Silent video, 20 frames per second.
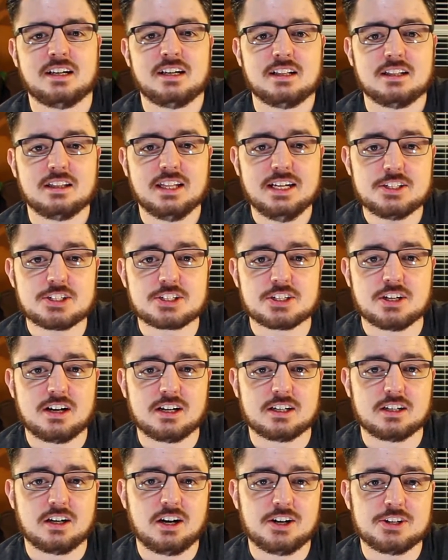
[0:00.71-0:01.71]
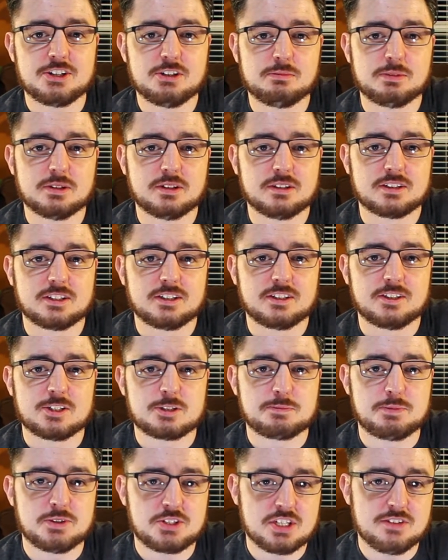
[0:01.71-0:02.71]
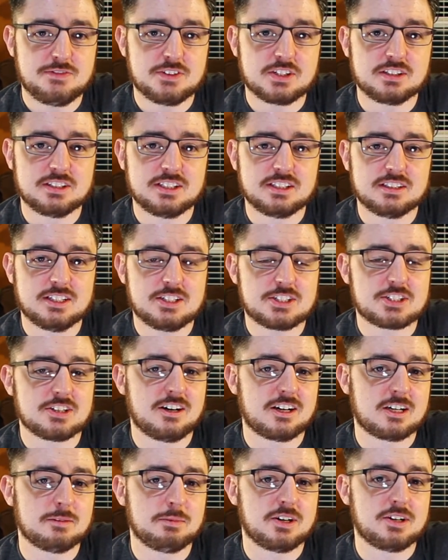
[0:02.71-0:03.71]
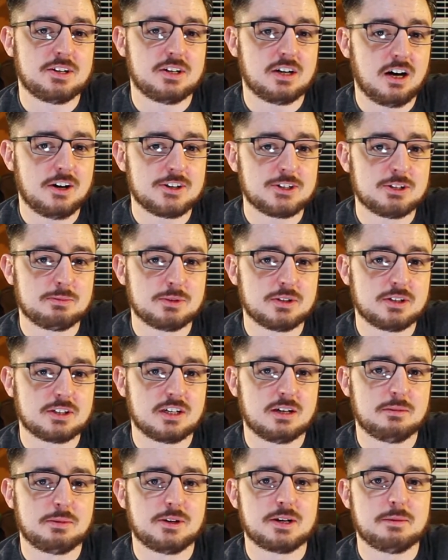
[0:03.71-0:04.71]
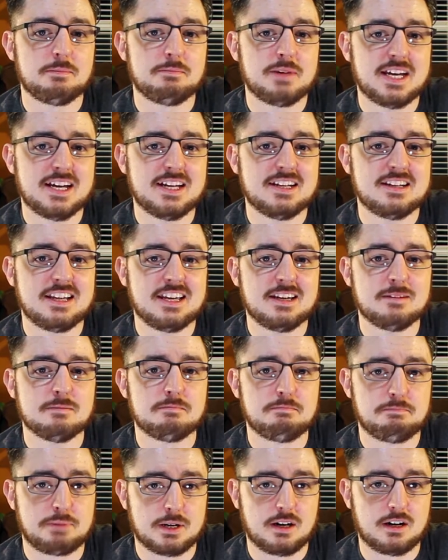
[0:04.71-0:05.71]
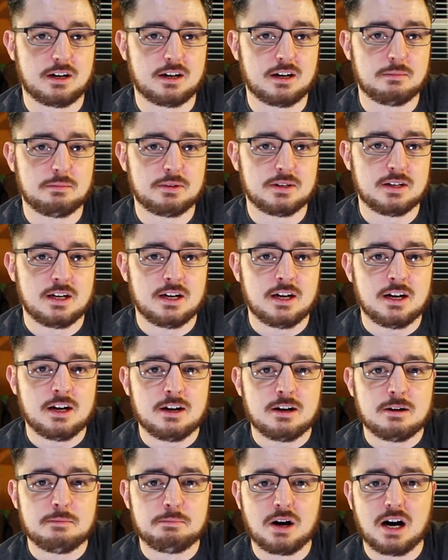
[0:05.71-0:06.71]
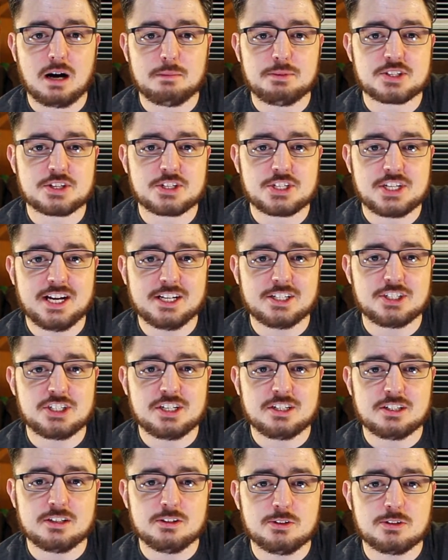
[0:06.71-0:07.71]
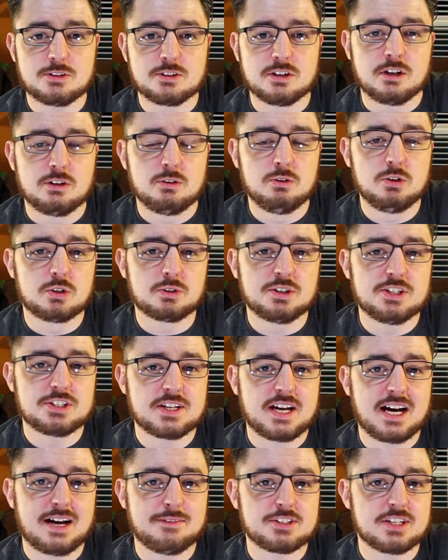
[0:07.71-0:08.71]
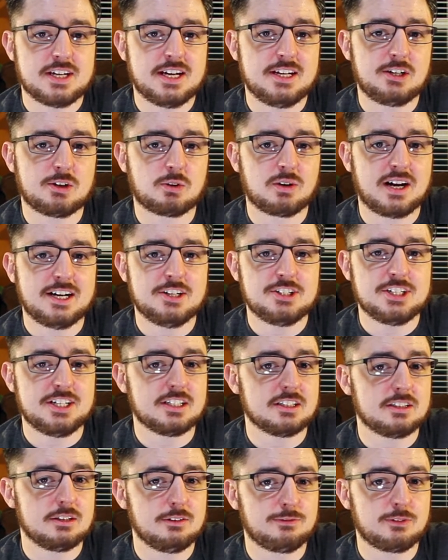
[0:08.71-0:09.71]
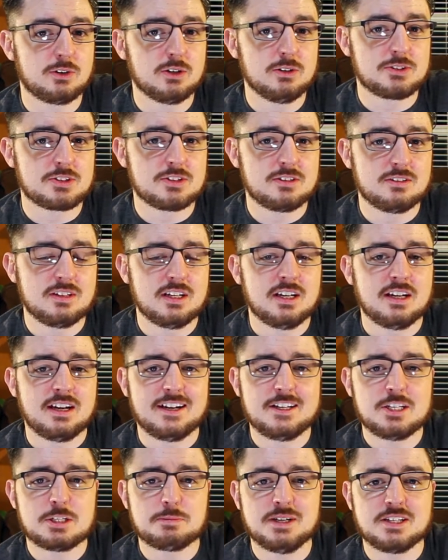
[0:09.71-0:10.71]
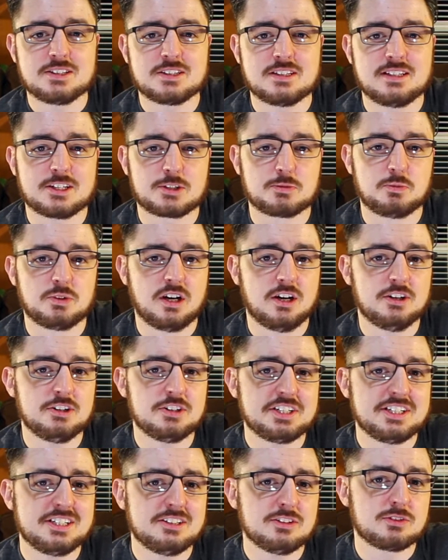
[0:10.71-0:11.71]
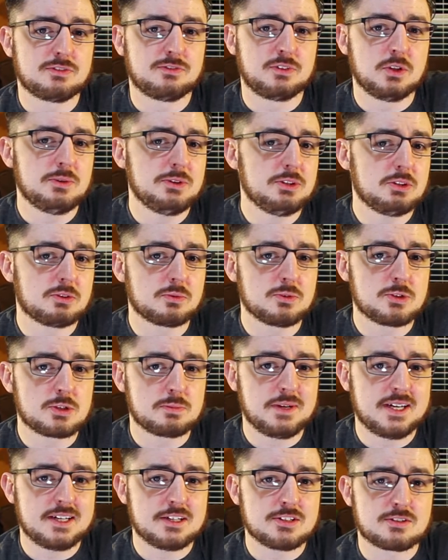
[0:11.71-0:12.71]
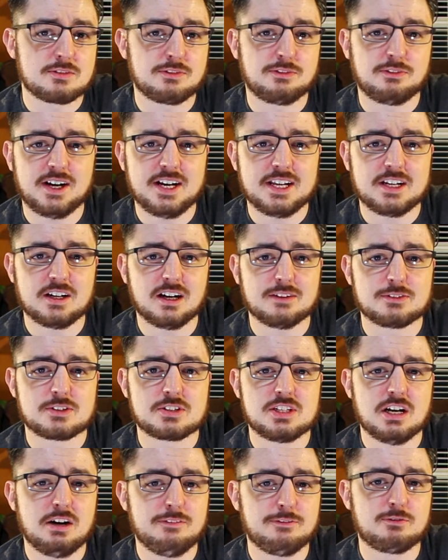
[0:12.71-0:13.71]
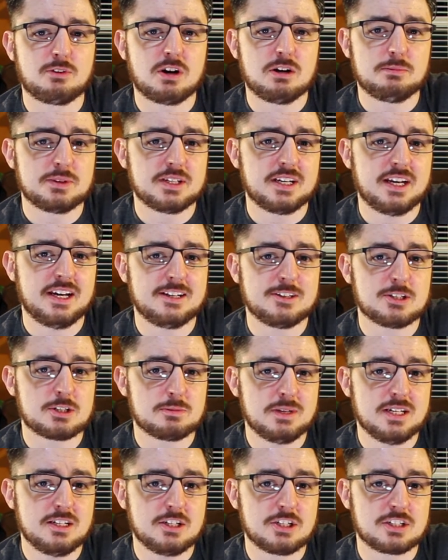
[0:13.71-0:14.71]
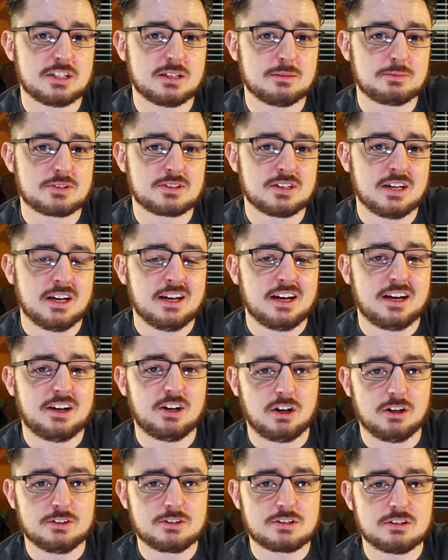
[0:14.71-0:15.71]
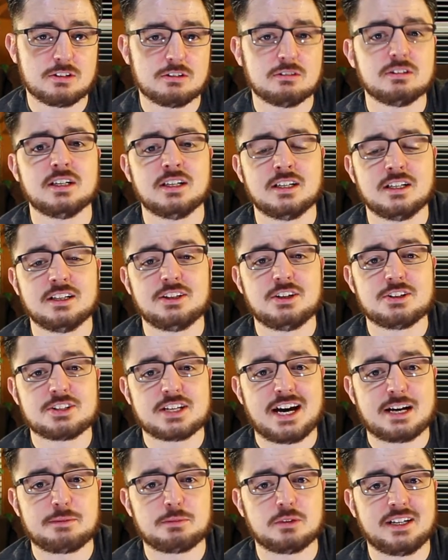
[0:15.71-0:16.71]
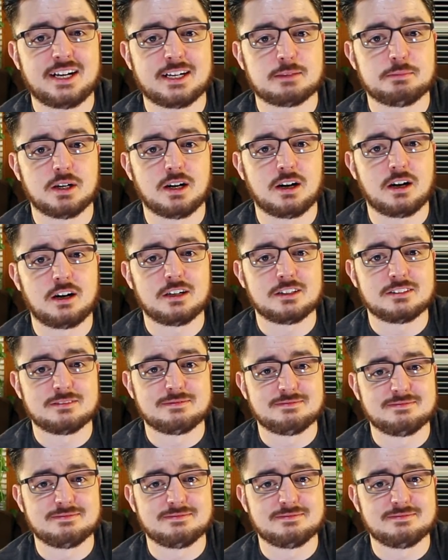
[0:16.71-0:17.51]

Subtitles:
Let's talk audiobook. Specifically, let's talk about an audiobook about a man named Bob. Bob is a tech genius who agrees to have his head cryogenically frozen, and he spends the next 100 years floating through space, fighting off self-replicating spaceships, and also, there's Admiral Akbar.